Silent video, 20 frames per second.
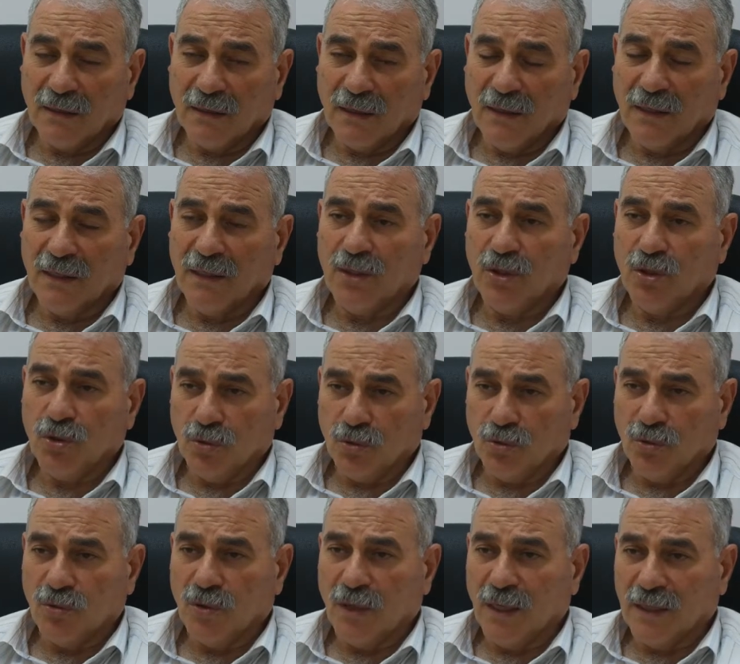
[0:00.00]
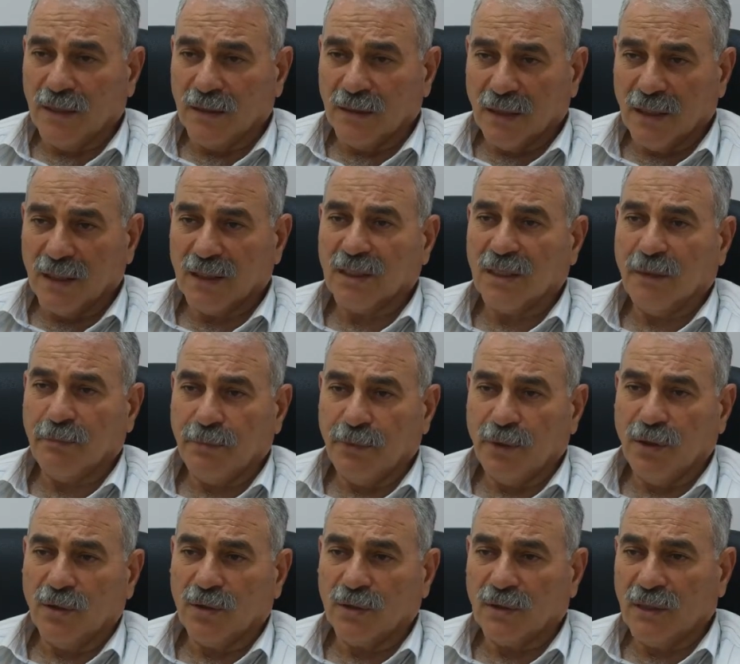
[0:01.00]
really do, and they
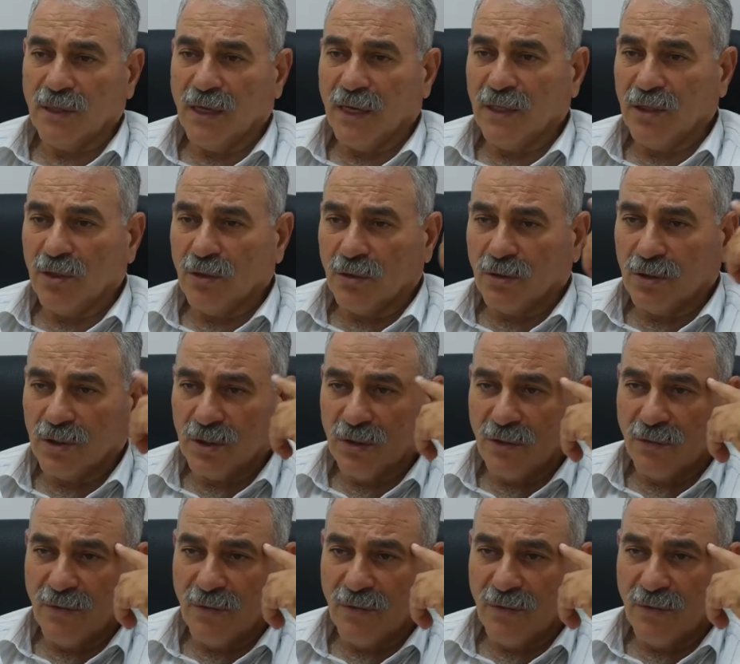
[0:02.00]
support the ideology of